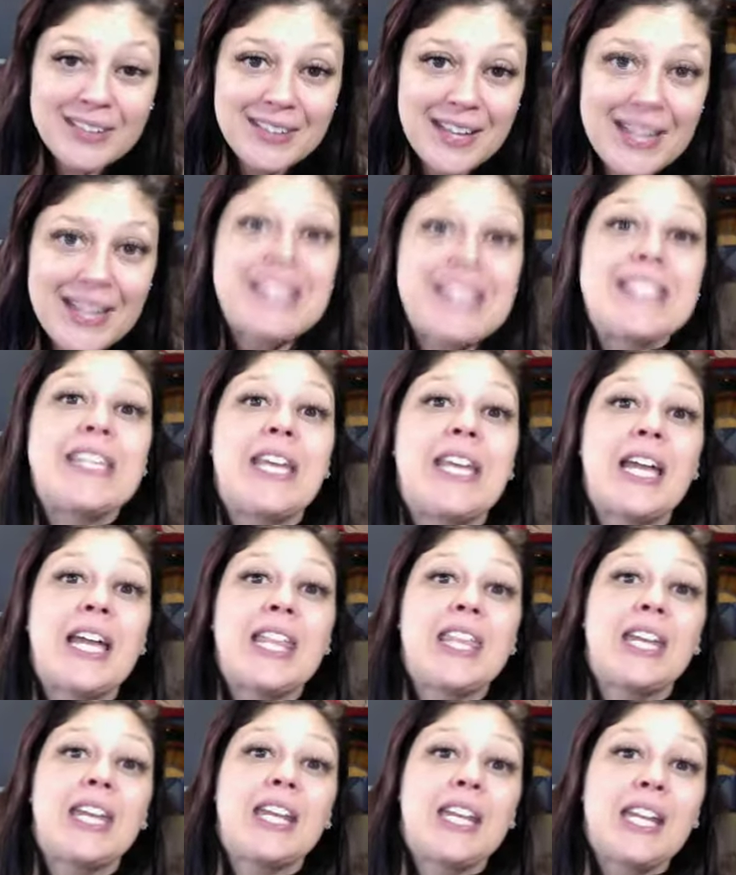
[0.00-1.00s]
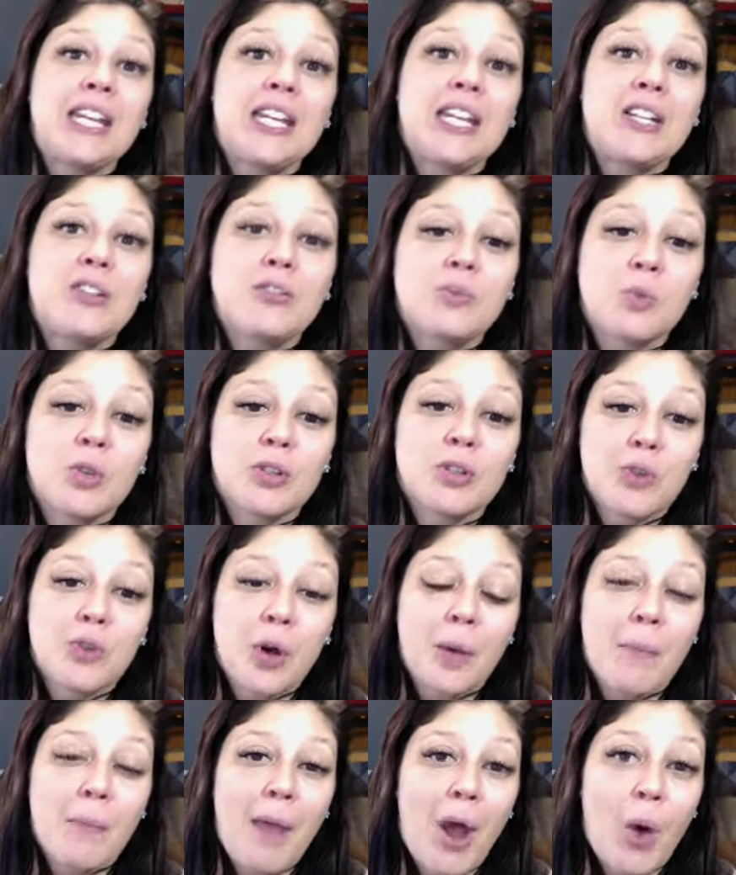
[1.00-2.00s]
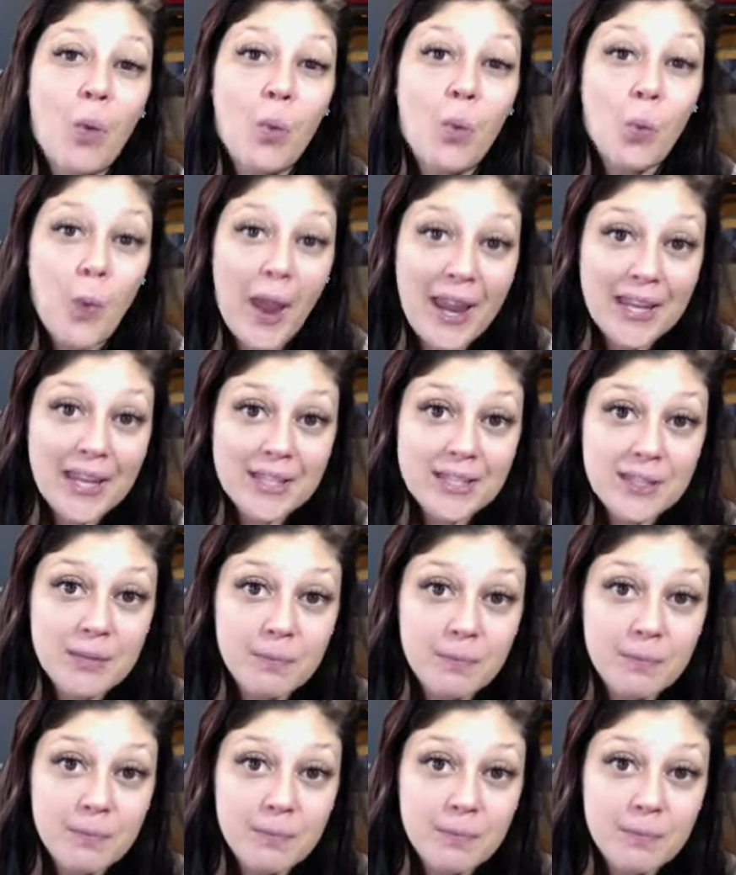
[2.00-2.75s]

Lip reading: idea that eating disorders are about weight.